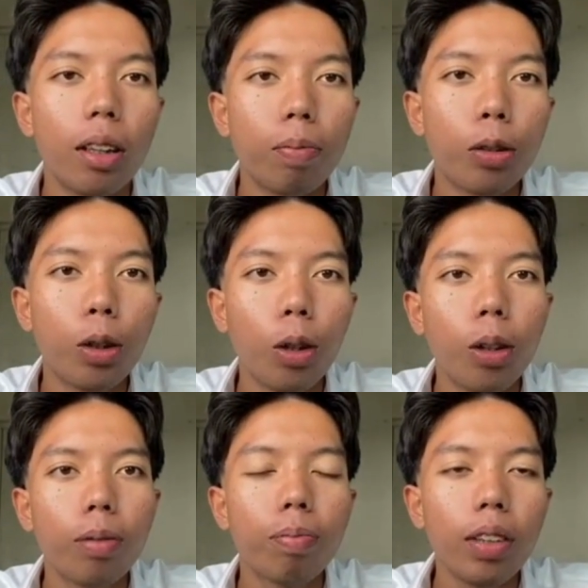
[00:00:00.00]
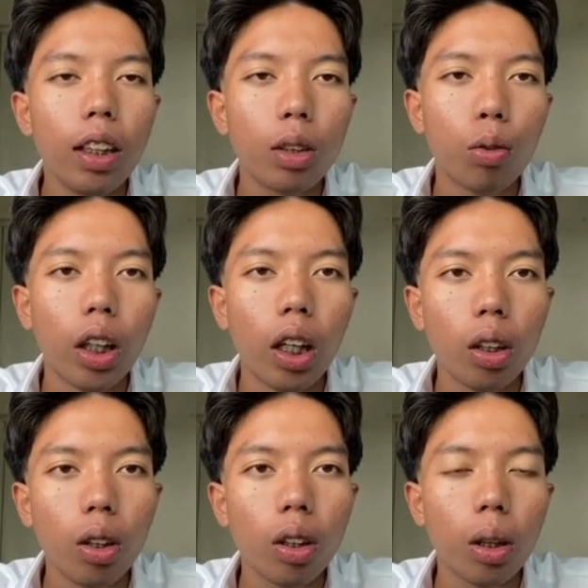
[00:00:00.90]
So next we're gonna
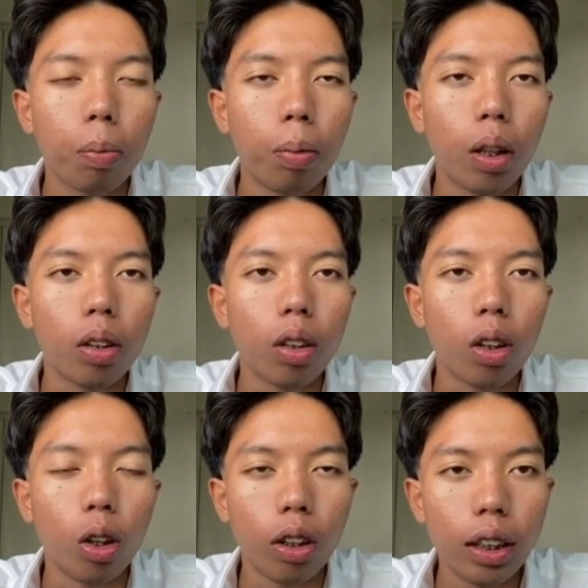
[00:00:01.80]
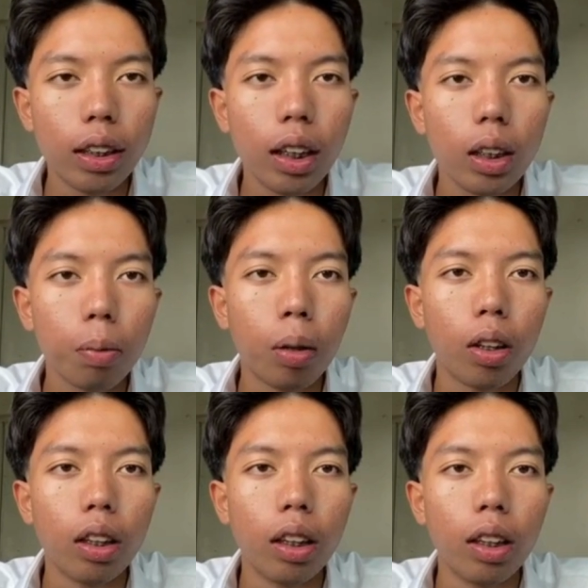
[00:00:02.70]
talk about or discuss
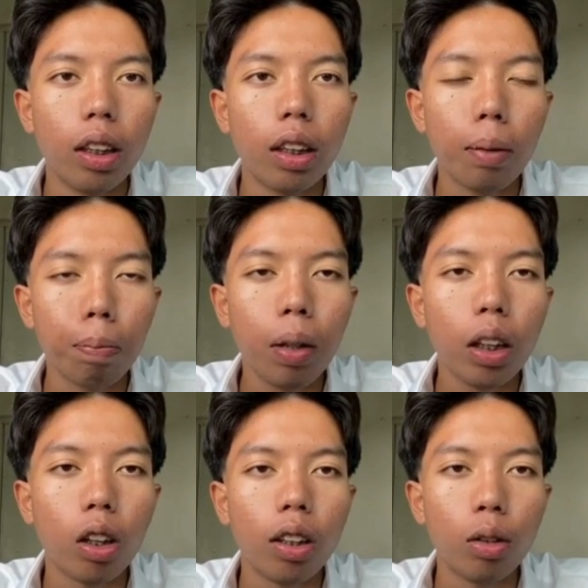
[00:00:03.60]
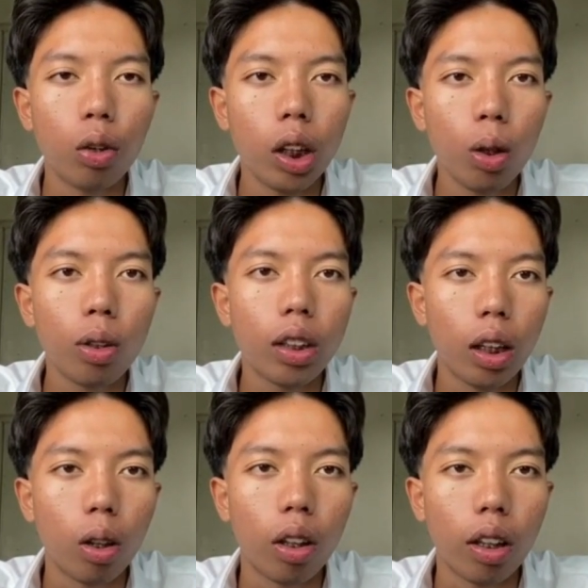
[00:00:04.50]
about the impact on Windows
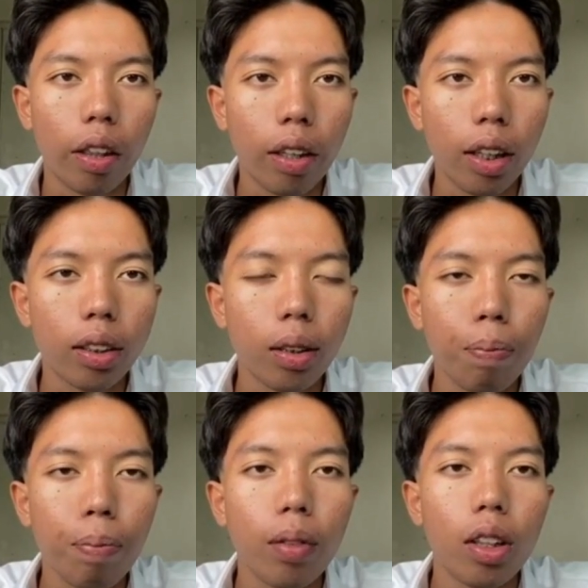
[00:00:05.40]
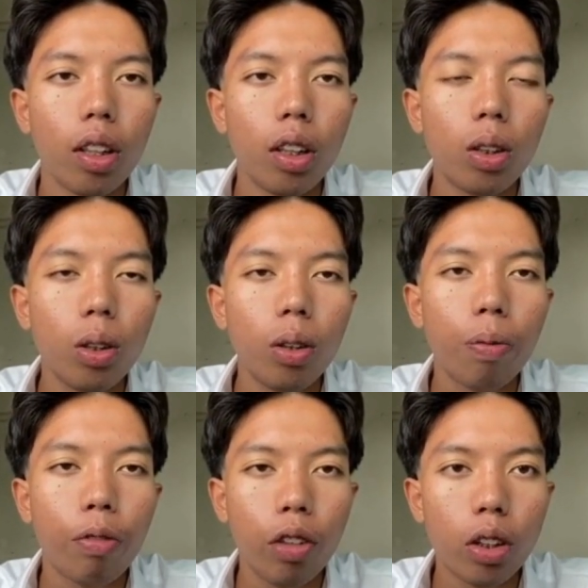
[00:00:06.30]
security threats. So
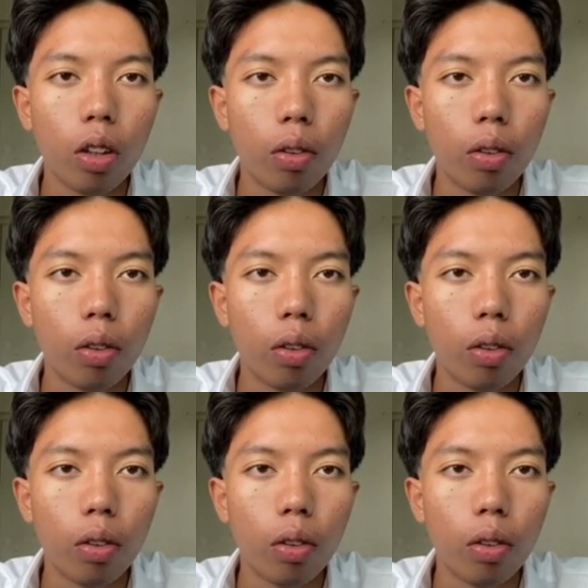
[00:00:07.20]
first of